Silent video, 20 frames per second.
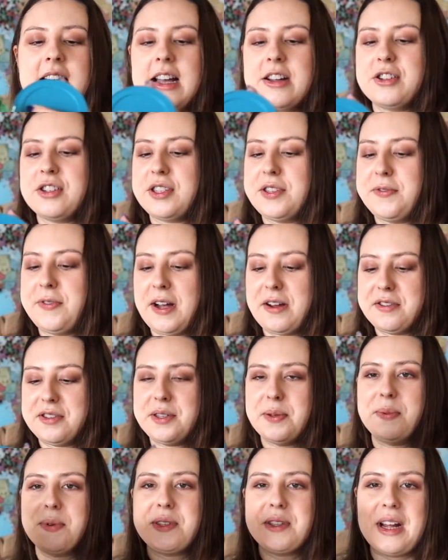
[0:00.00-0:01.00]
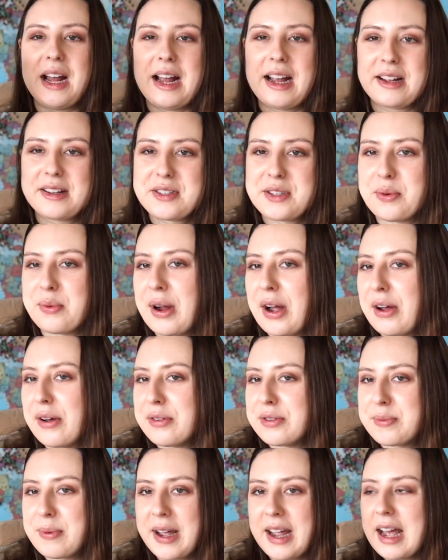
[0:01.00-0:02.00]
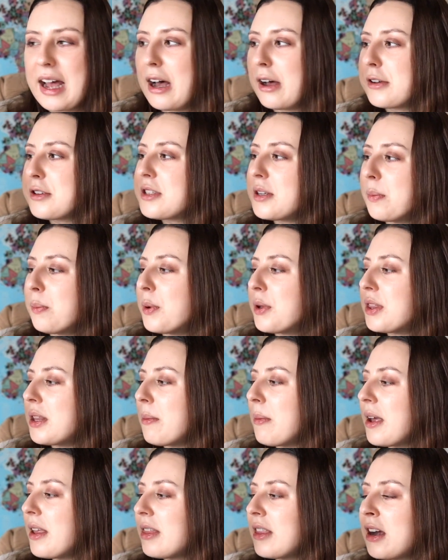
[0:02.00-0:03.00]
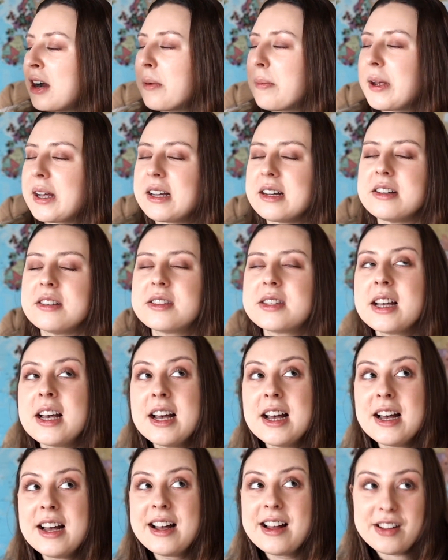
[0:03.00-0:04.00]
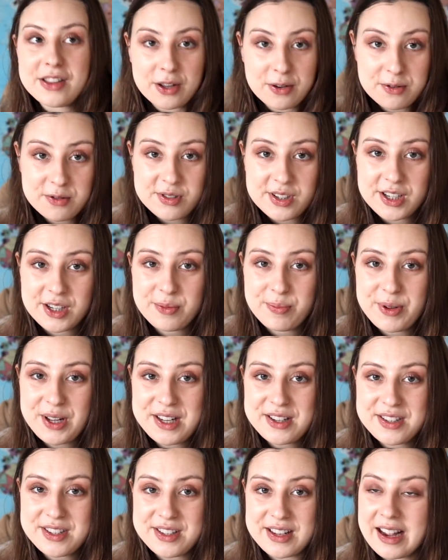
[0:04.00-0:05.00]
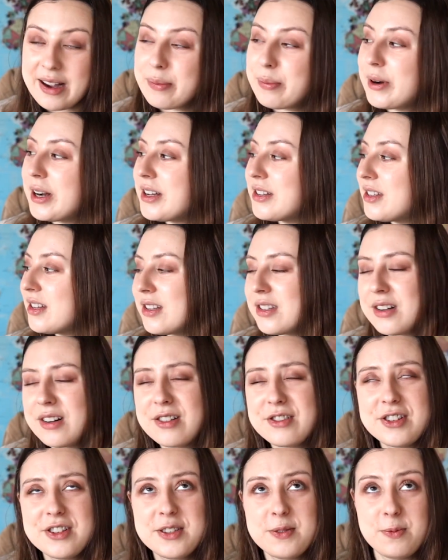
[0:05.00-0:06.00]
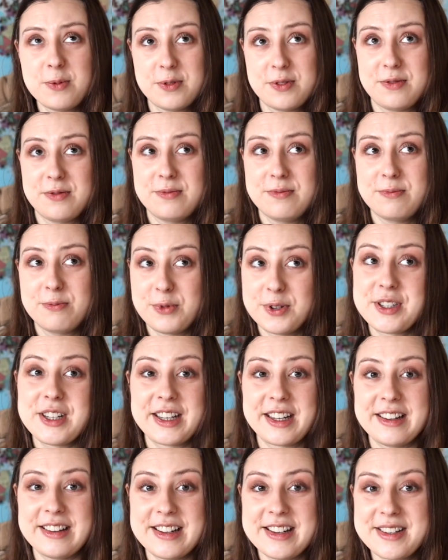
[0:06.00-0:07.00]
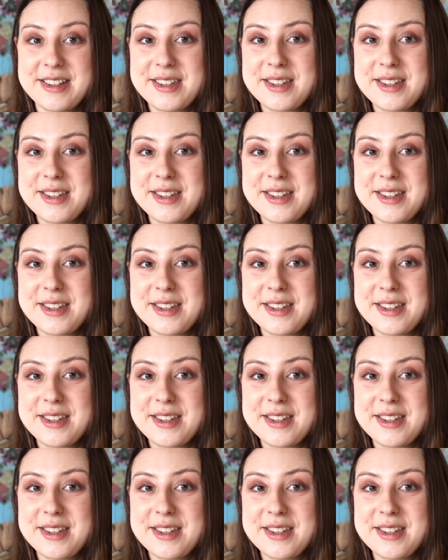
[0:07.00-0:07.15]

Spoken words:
I just found some snacks around my house and put them in there because those airplane snack prices are just ridiculous.